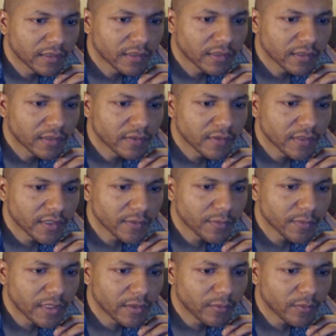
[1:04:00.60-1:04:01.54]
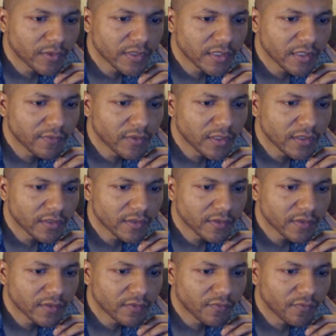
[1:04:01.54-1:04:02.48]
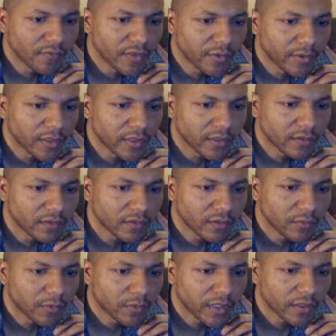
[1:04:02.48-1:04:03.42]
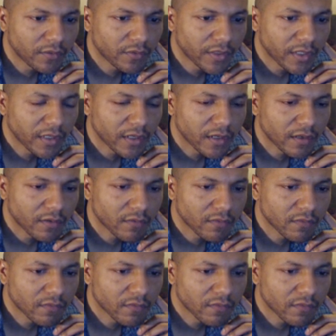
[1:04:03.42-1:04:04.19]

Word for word: because that's probably what's giving us a very ugly red right now.